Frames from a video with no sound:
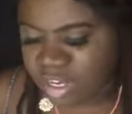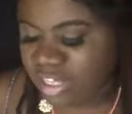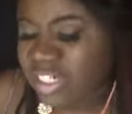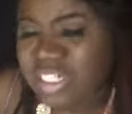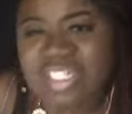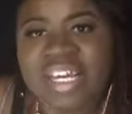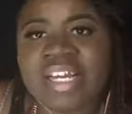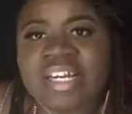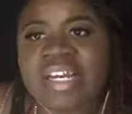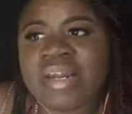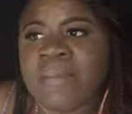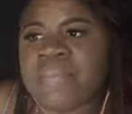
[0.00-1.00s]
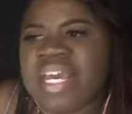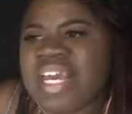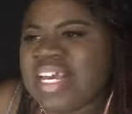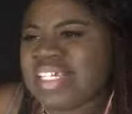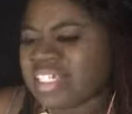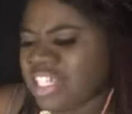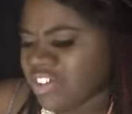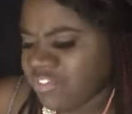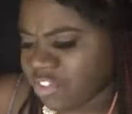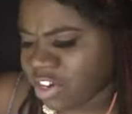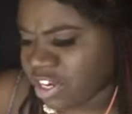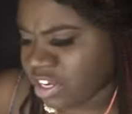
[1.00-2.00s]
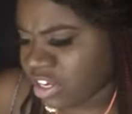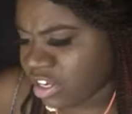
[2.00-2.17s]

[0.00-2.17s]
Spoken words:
just, and then the beat is different.